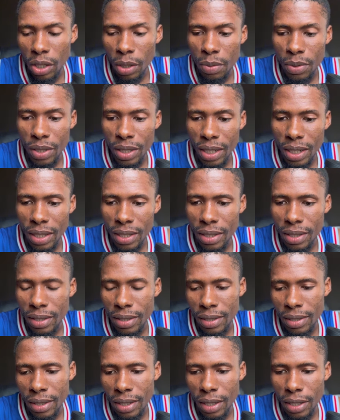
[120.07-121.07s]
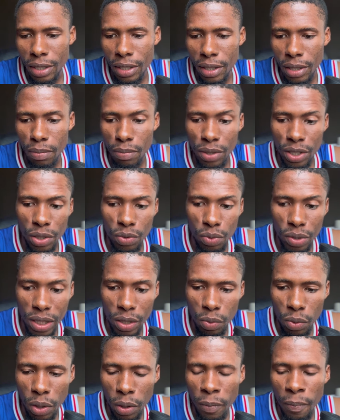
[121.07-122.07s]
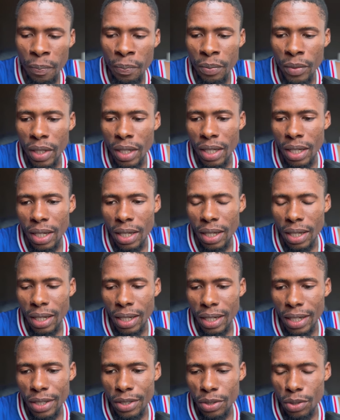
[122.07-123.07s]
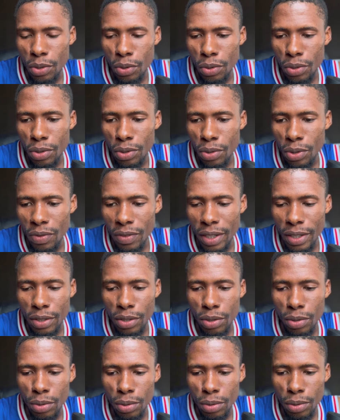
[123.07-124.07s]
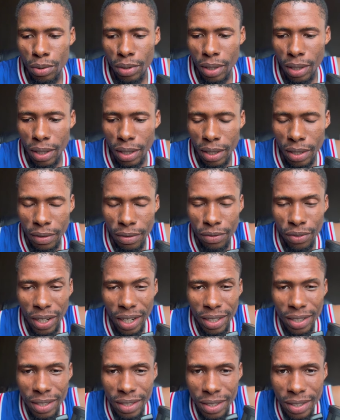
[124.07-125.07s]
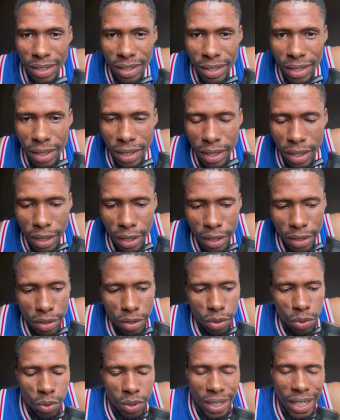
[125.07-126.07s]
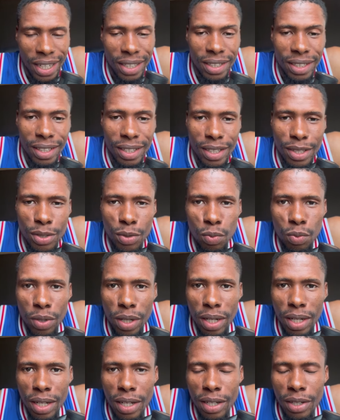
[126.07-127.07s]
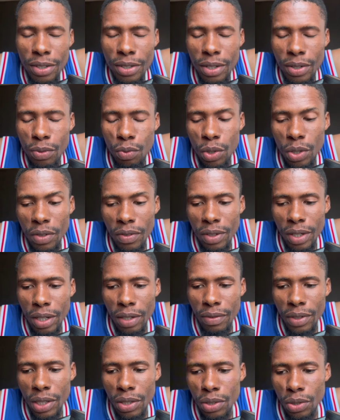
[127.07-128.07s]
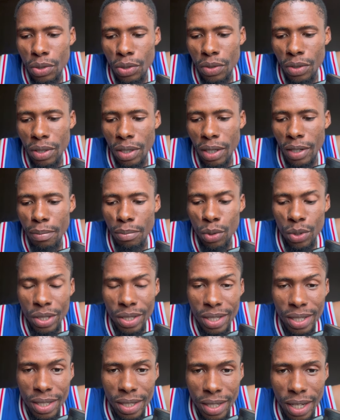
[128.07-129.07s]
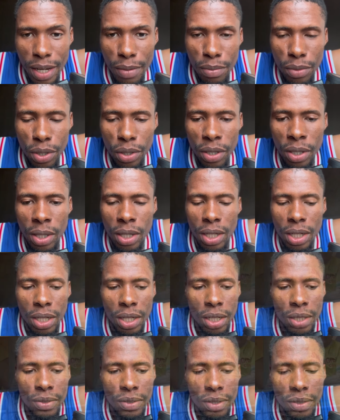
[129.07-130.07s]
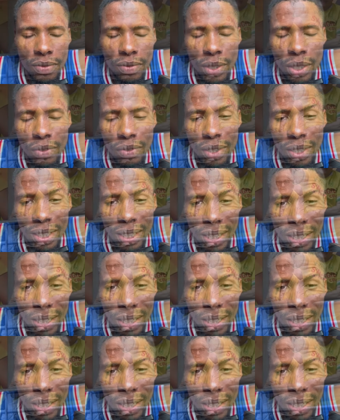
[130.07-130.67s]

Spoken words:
club side and played really well. Let's go over to France, to Nantes, where one of our very own Moses Simon, the very